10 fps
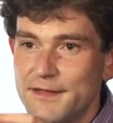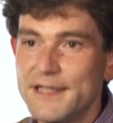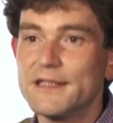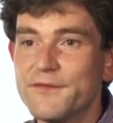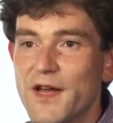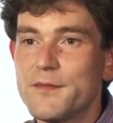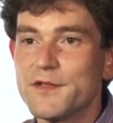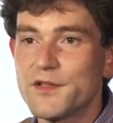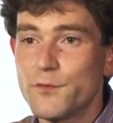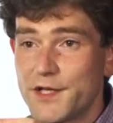legal
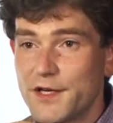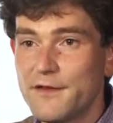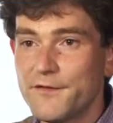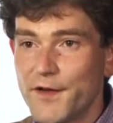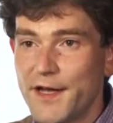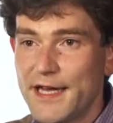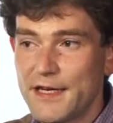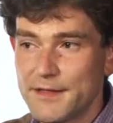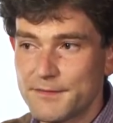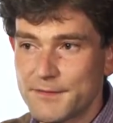developments that we cover in
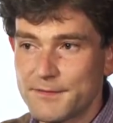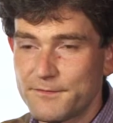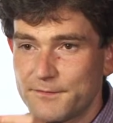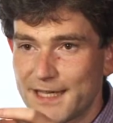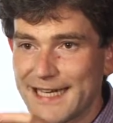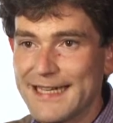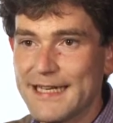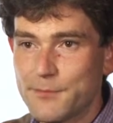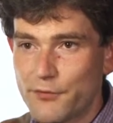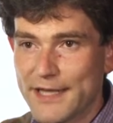a
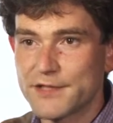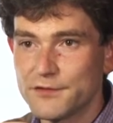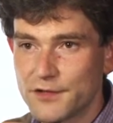clear, practical